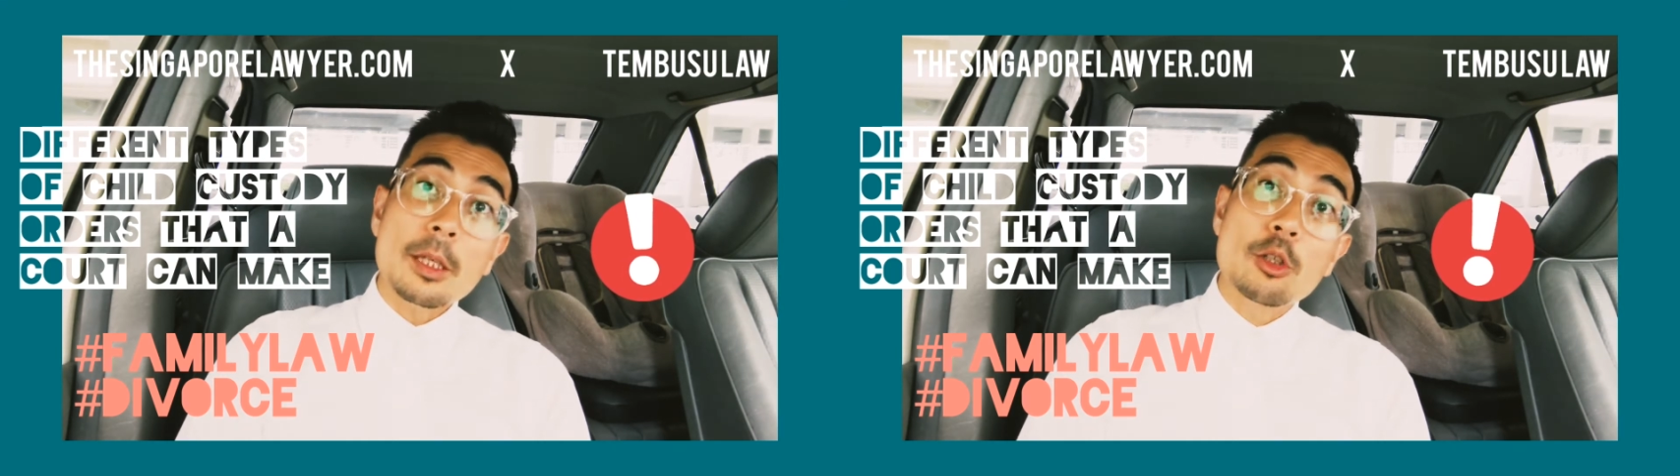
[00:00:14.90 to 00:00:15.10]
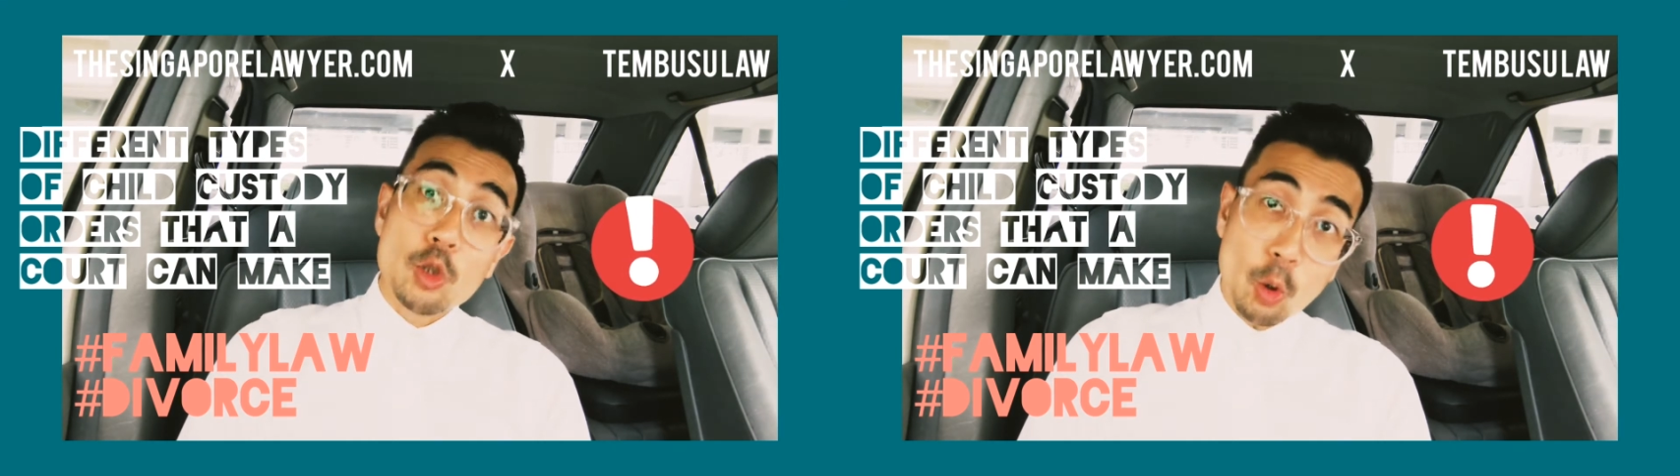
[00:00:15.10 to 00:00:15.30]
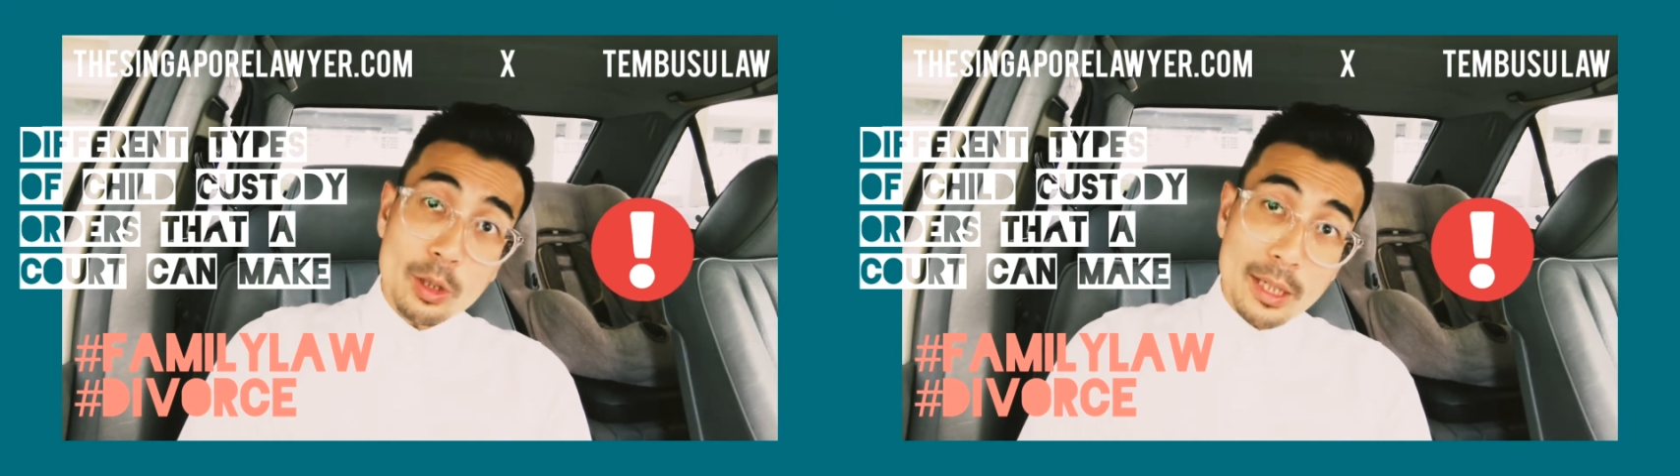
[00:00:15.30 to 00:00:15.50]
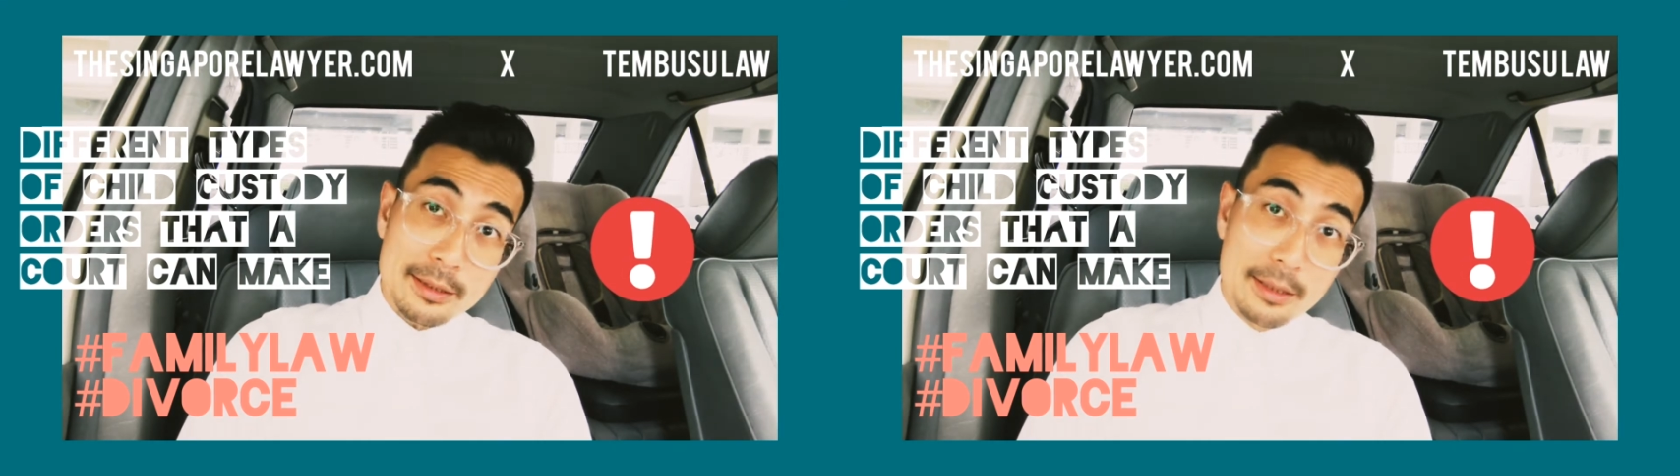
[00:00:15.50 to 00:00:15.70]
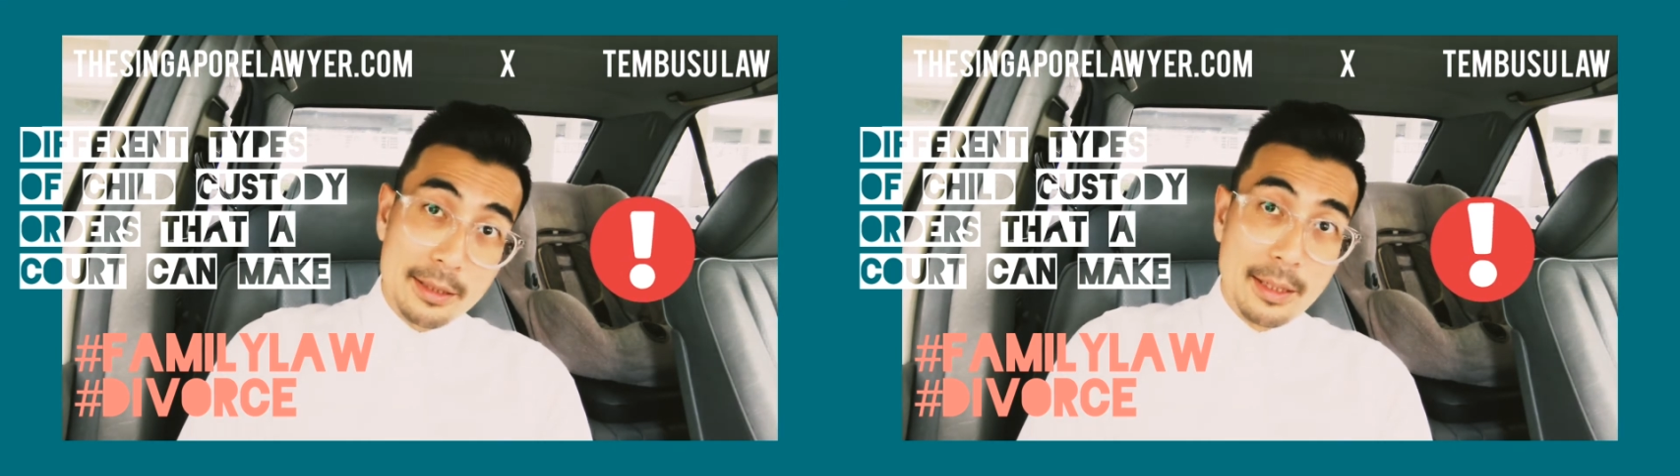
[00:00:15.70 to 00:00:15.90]
sole
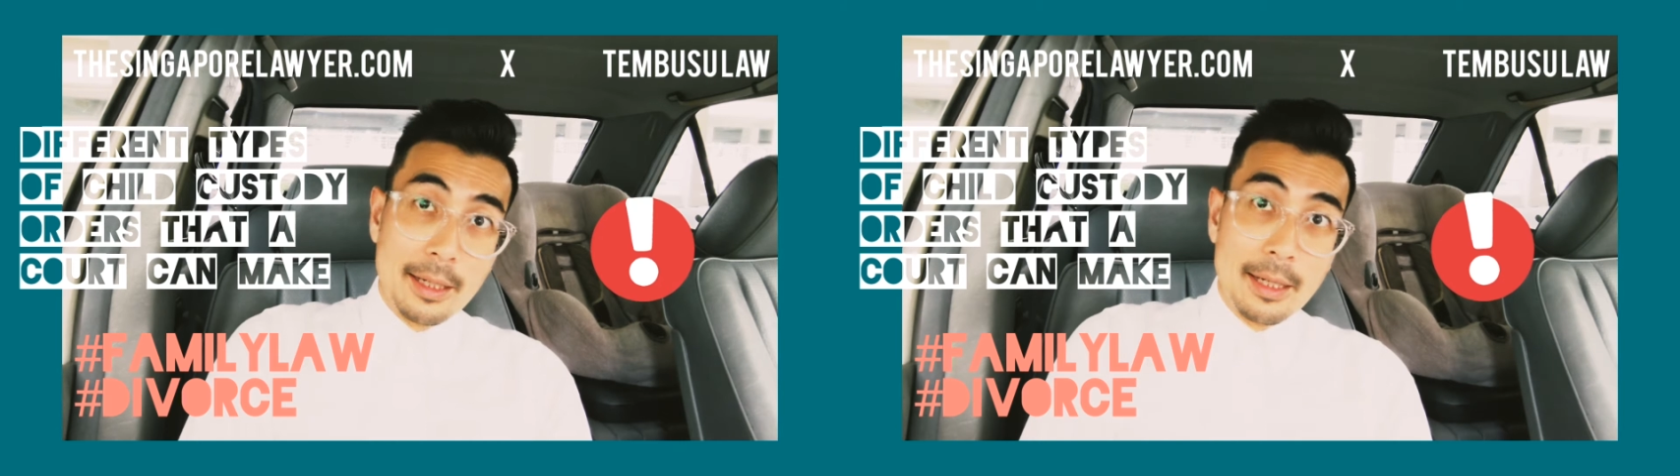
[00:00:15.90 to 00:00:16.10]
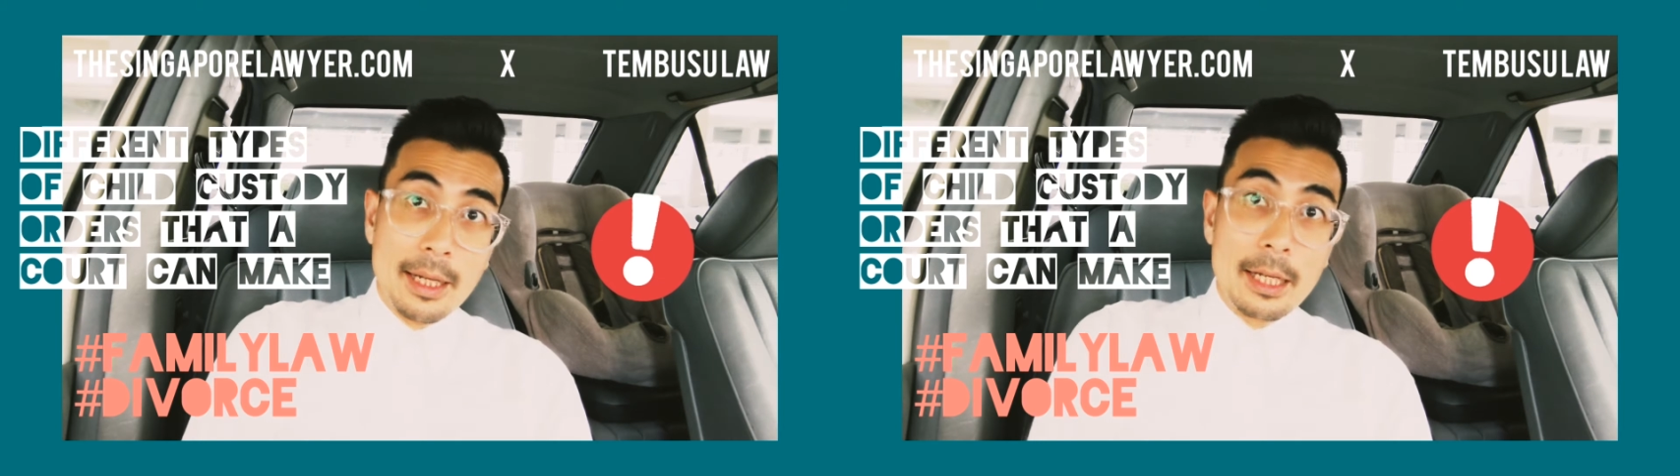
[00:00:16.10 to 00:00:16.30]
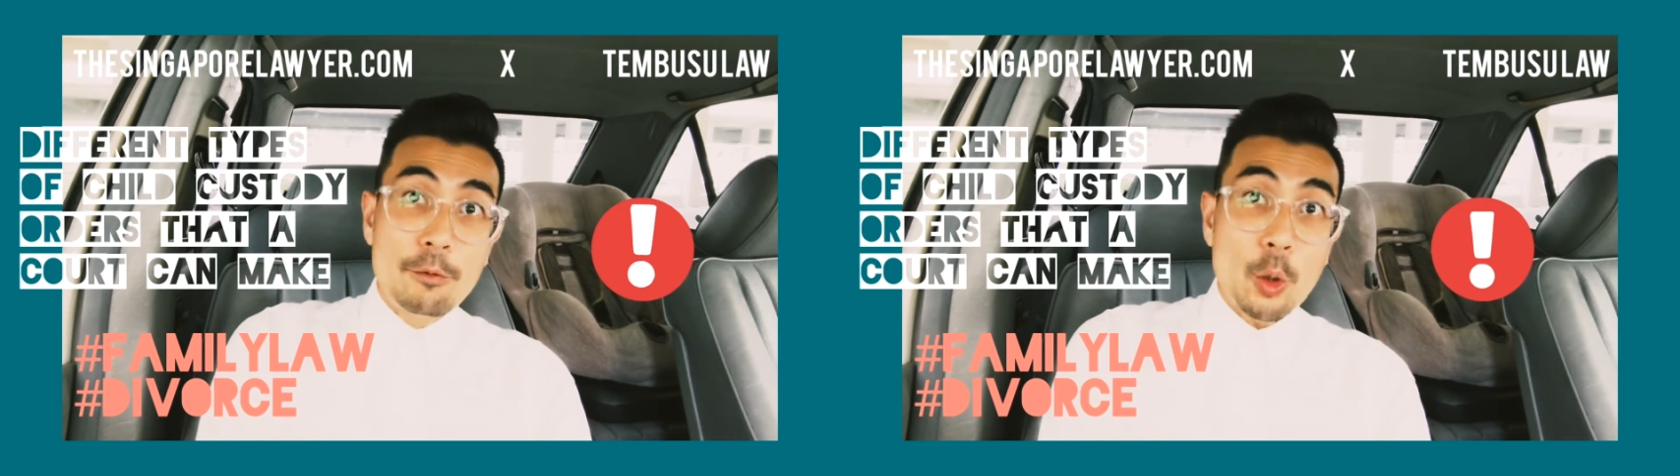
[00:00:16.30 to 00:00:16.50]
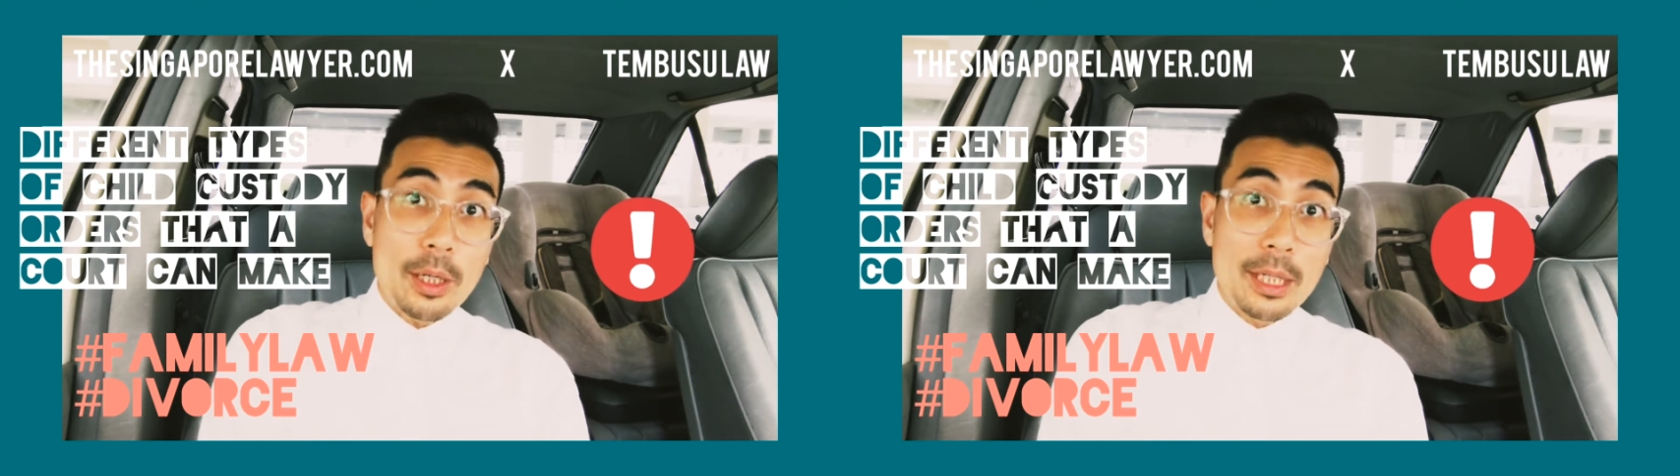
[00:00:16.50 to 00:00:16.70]
custody. If you are